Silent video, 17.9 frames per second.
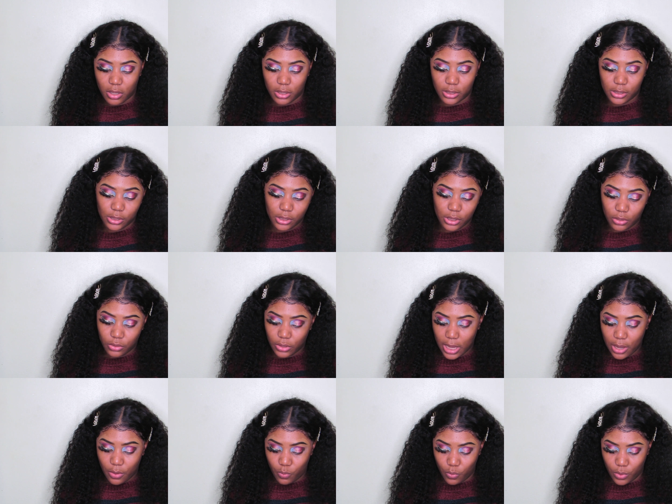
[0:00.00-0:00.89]
this is the
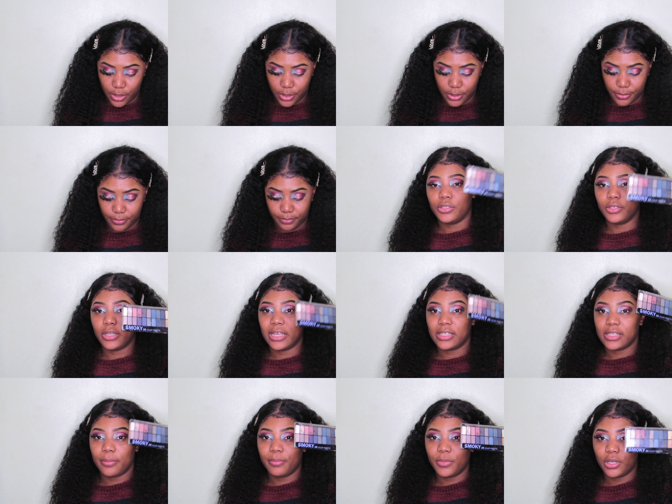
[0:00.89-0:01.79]
look I want. So
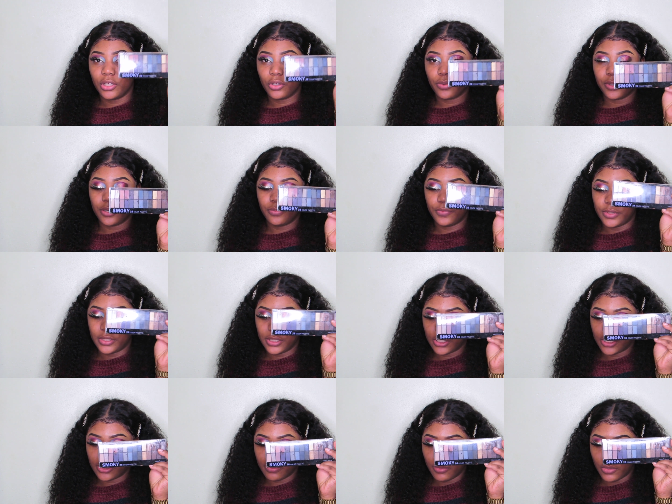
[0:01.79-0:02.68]
next I'm gonna go in with
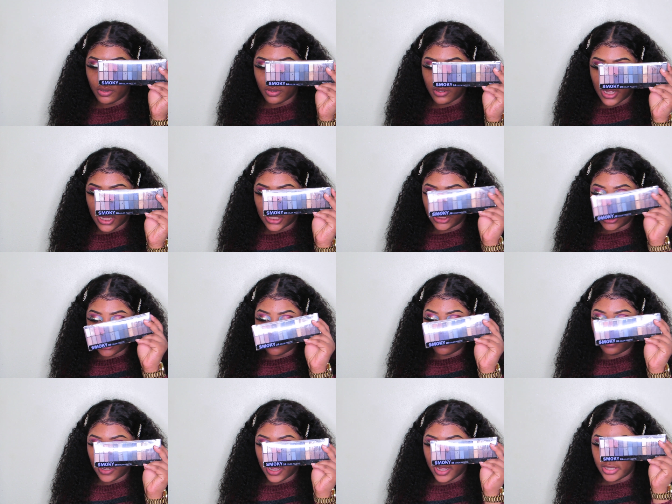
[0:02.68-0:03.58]
this small
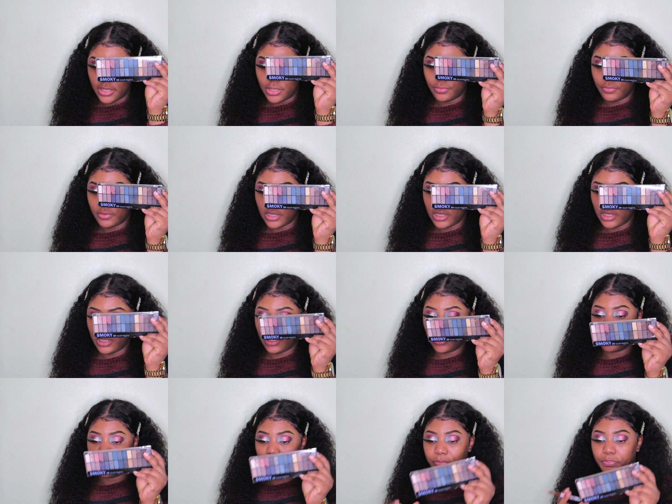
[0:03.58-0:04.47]
eyeshadow palette right
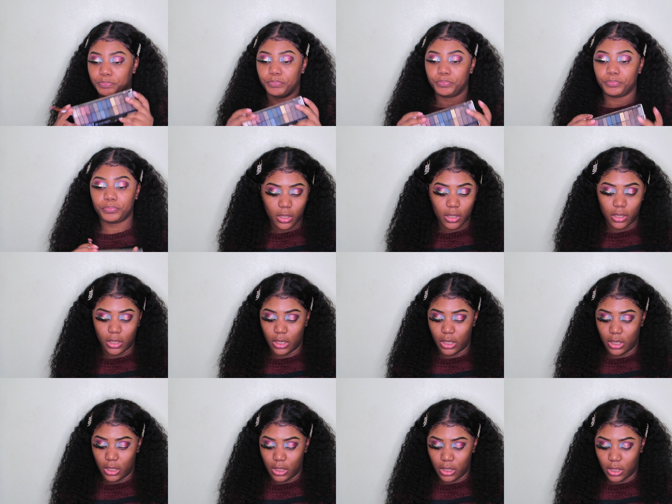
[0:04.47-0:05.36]
here,
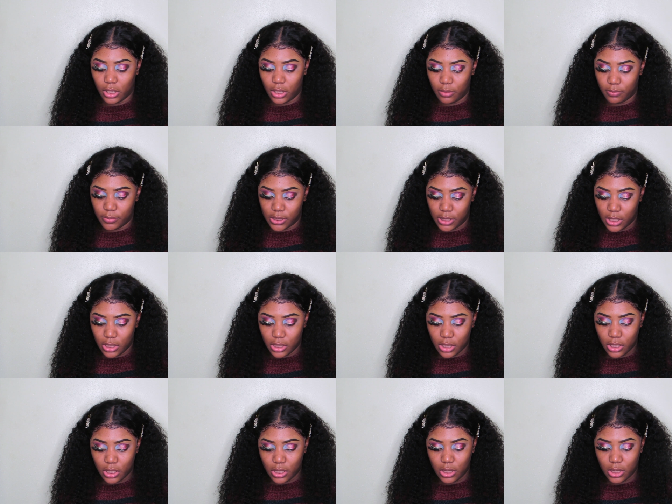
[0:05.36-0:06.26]
and I am
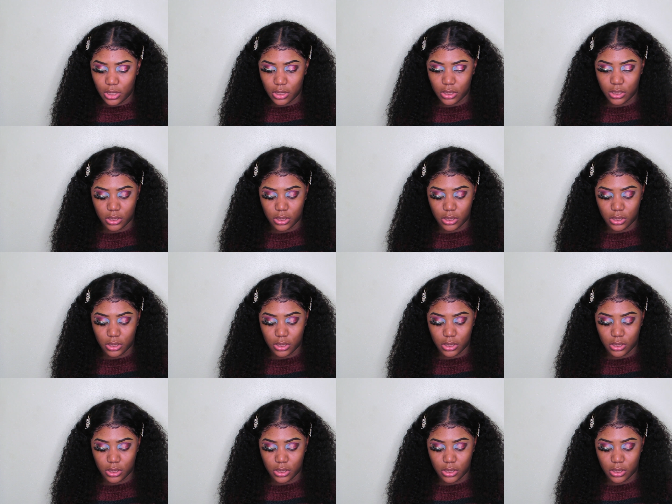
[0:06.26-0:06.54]
taking